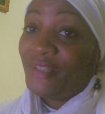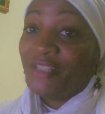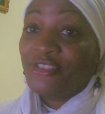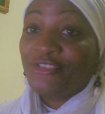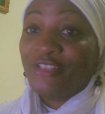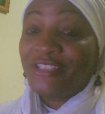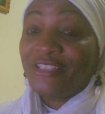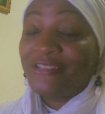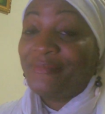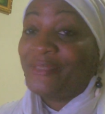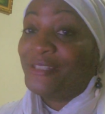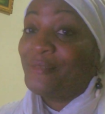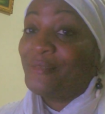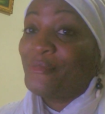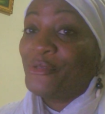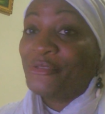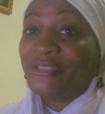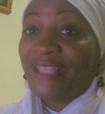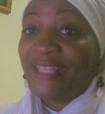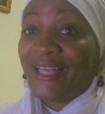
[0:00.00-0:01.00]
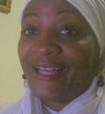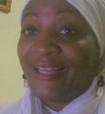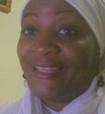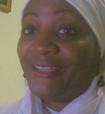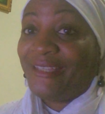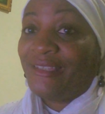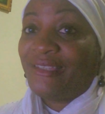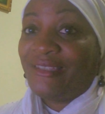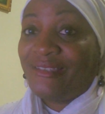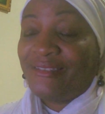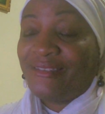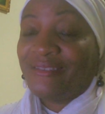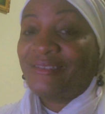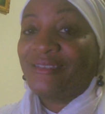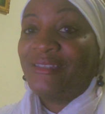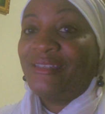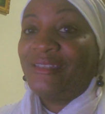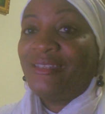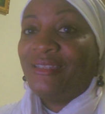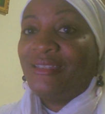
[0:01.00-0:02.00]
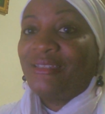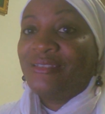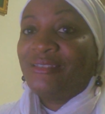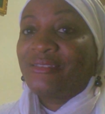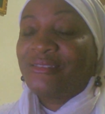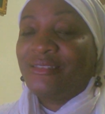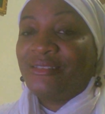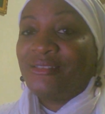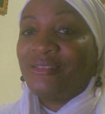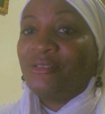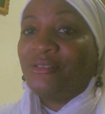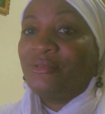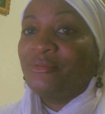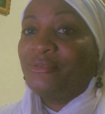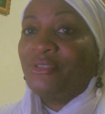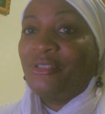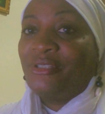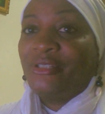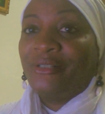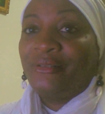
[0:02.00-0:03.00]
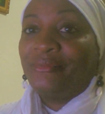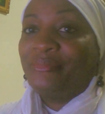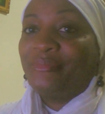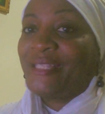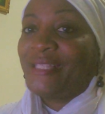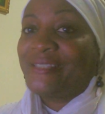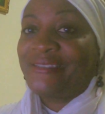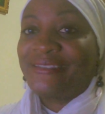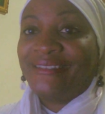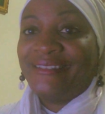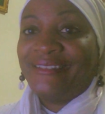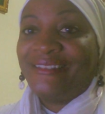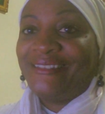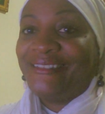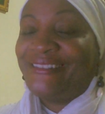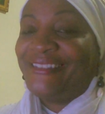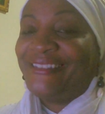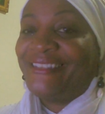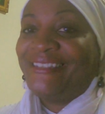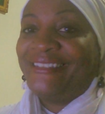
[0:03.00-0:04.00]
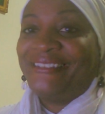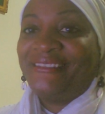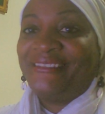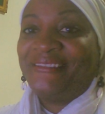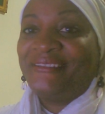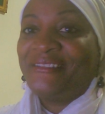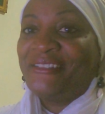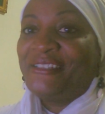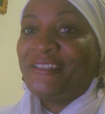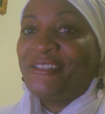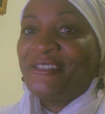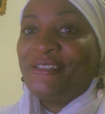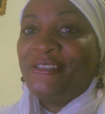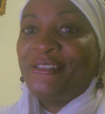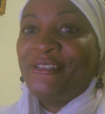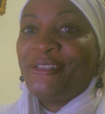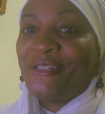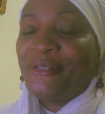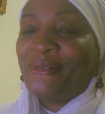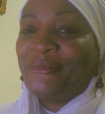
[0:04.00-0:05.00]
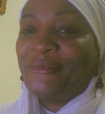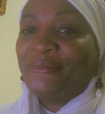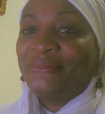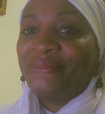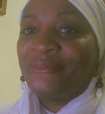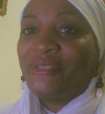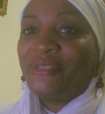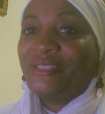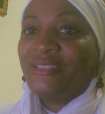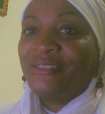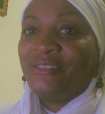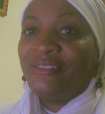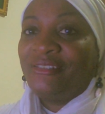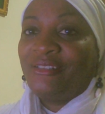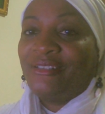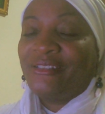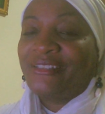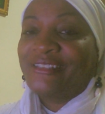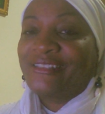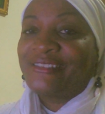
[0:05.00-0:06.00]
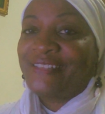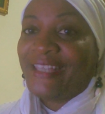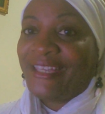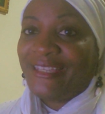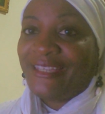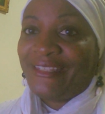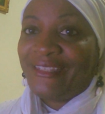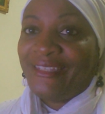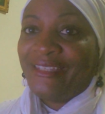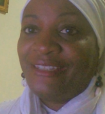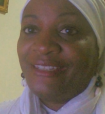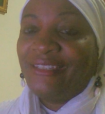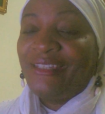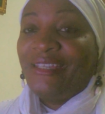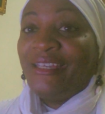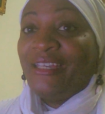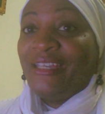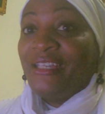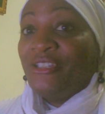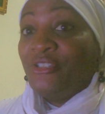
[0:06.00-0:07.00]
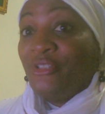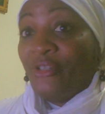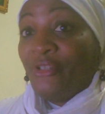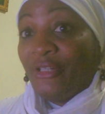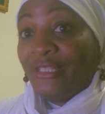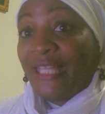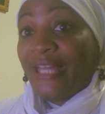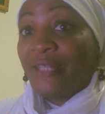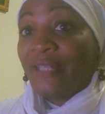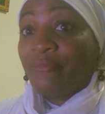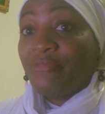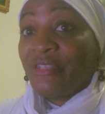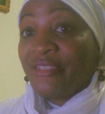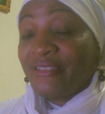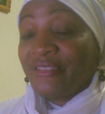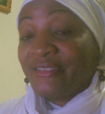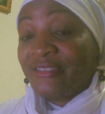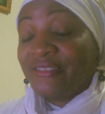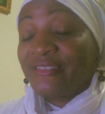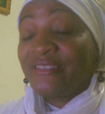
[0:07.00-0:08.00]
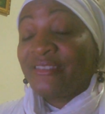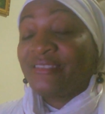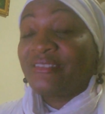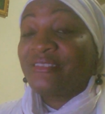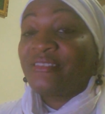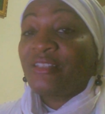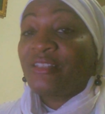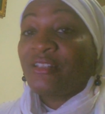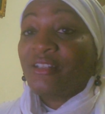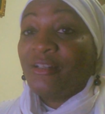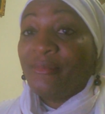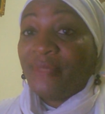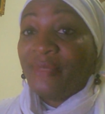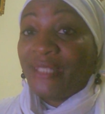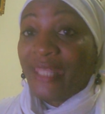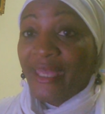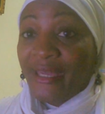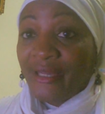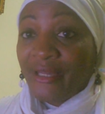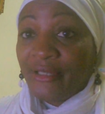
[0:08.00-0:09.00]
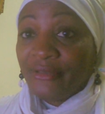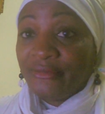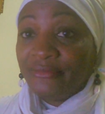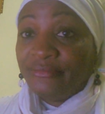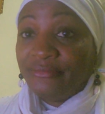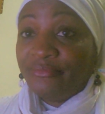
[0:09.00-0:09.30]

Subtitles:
trust me, the Most High is still, blessing, and, we, excited. A lot of brothers and sisters are coming out.